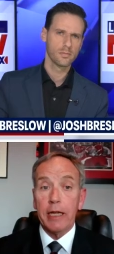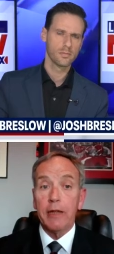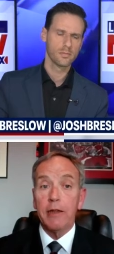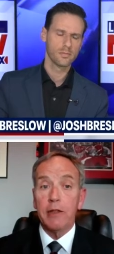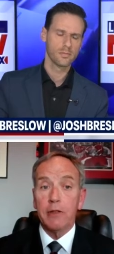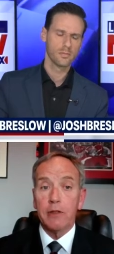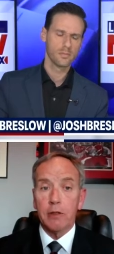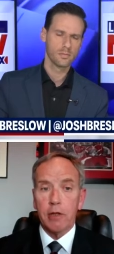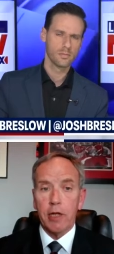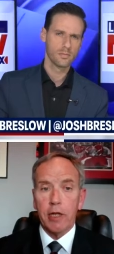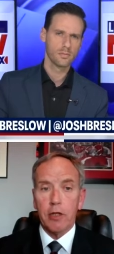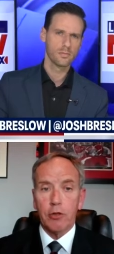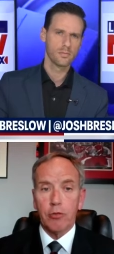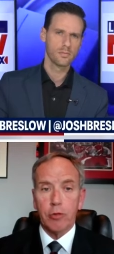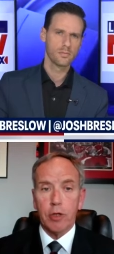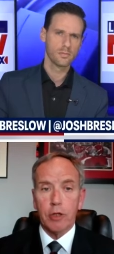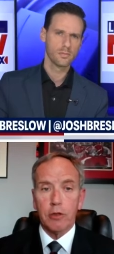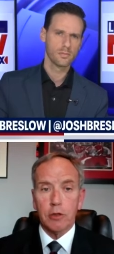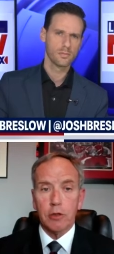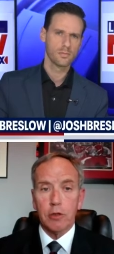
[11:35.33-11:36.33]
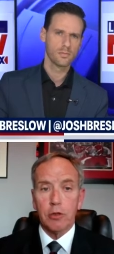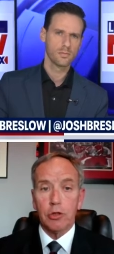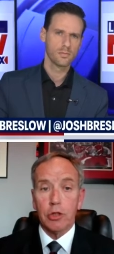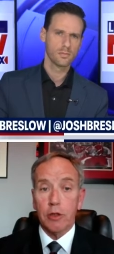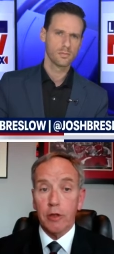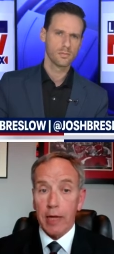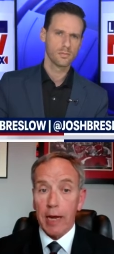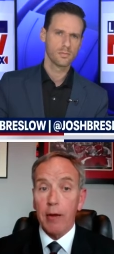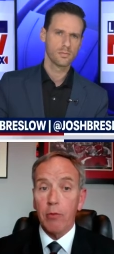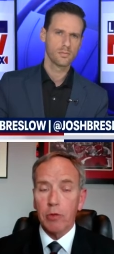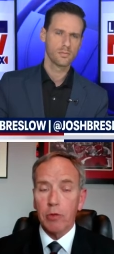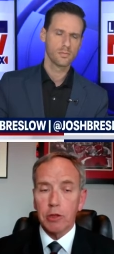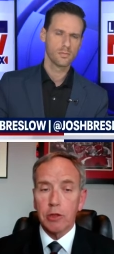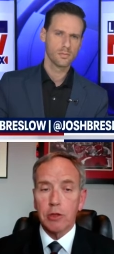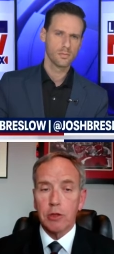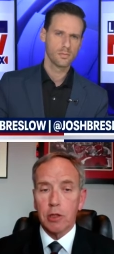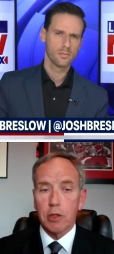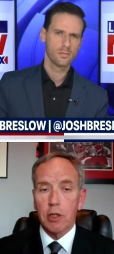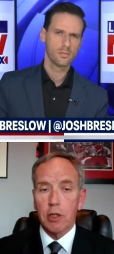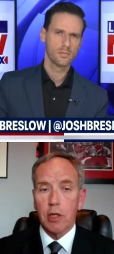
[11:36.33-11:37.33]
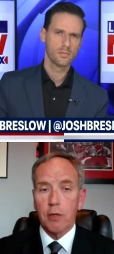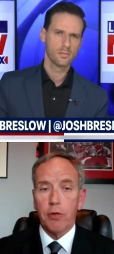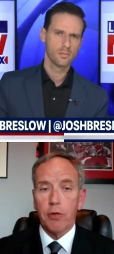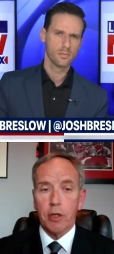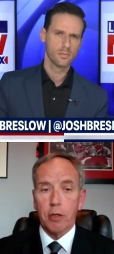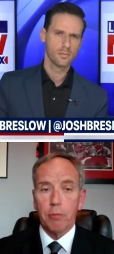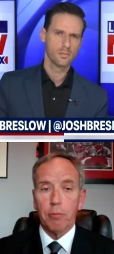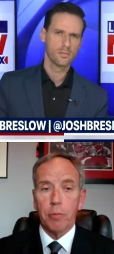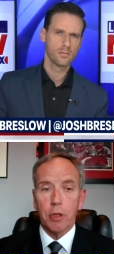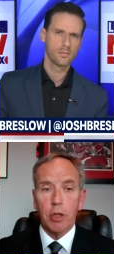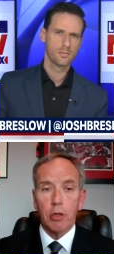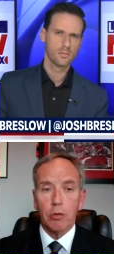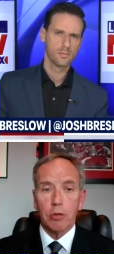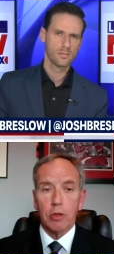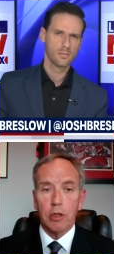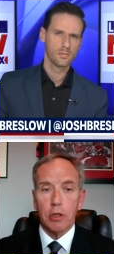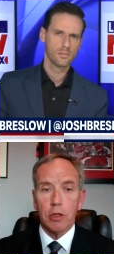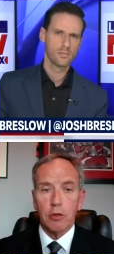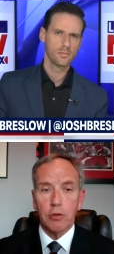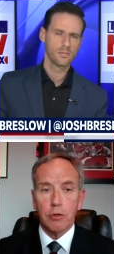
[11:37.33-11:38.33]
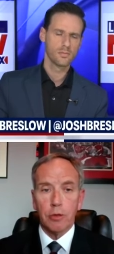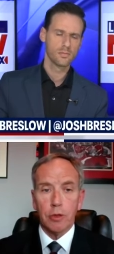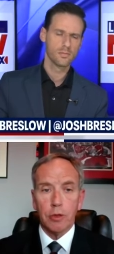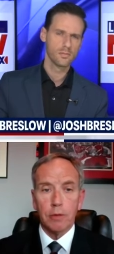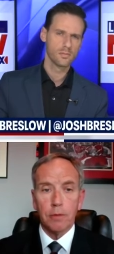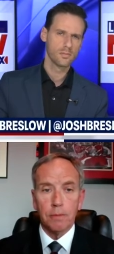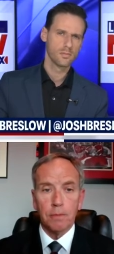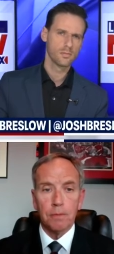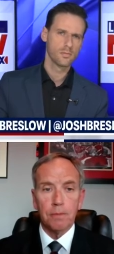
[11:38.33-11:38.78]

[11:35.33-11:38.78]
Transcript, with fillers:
Speaker 1: in this latest resolution. That was a significant blow to Israel.